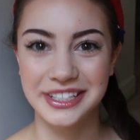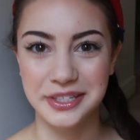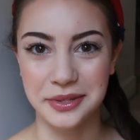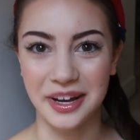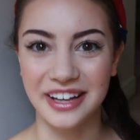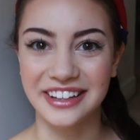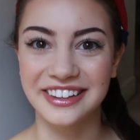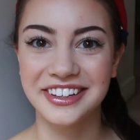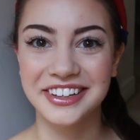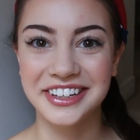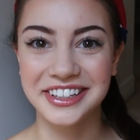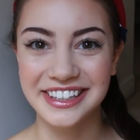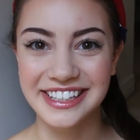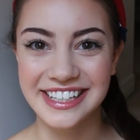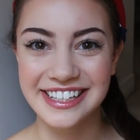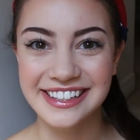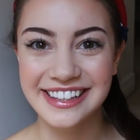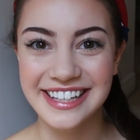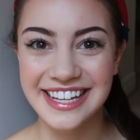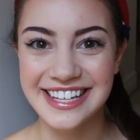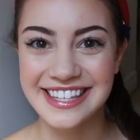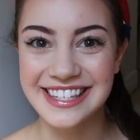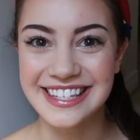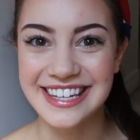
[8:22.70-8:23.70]
Do I look a
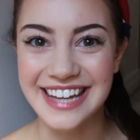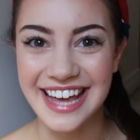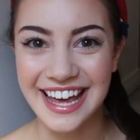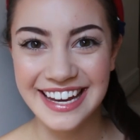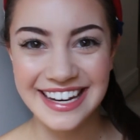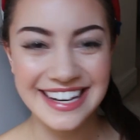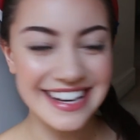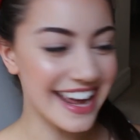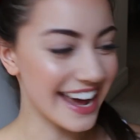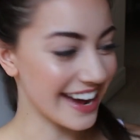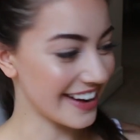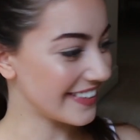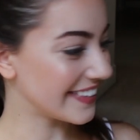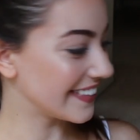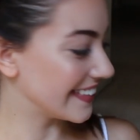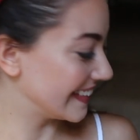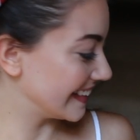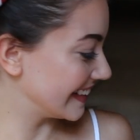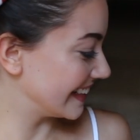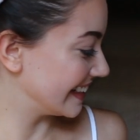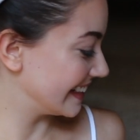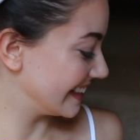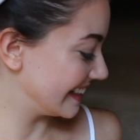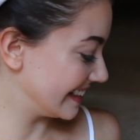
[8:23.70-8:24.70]
little less dead now?
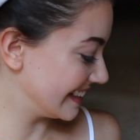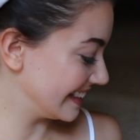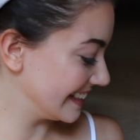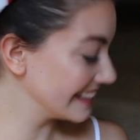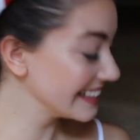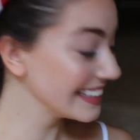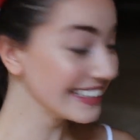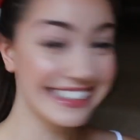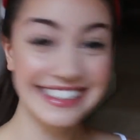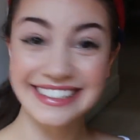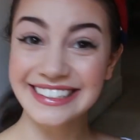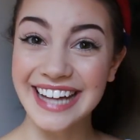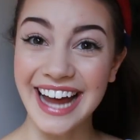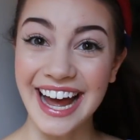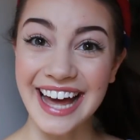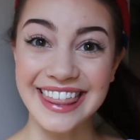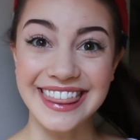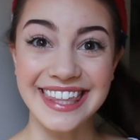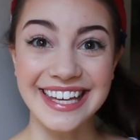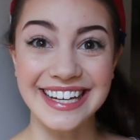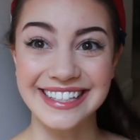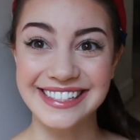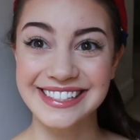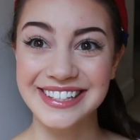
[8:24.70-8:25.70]
I
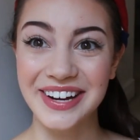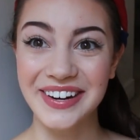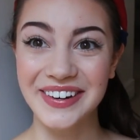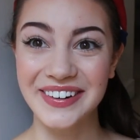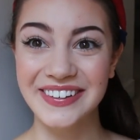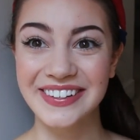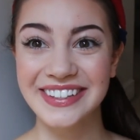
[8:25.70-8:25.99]
think so.